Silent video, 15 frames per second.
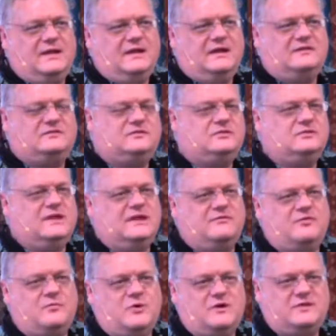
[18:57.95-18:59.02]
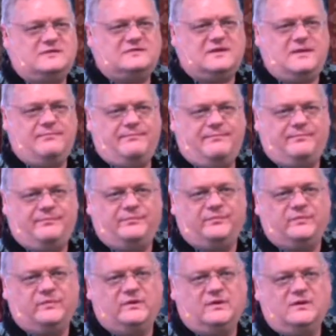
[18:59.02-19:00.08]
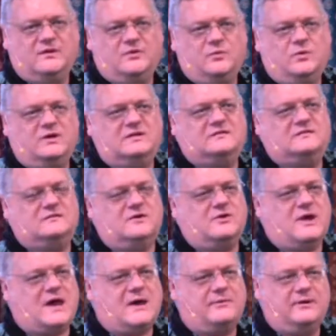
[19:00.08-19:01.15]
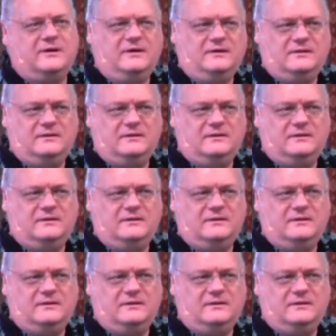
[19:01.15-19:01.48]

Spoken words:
It's too late for more of the same. We're at 0 hour.